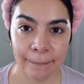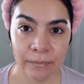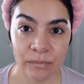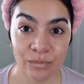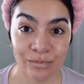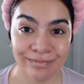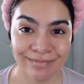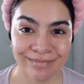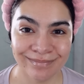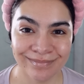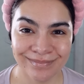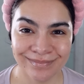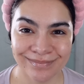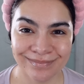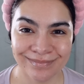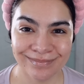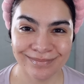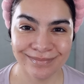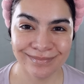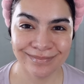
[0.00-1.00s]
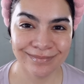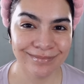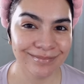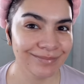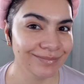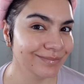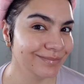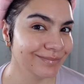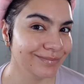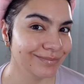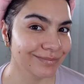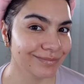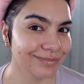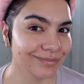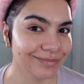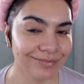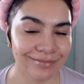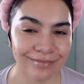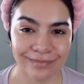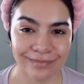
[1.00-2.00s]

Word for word: gloss to it as well. I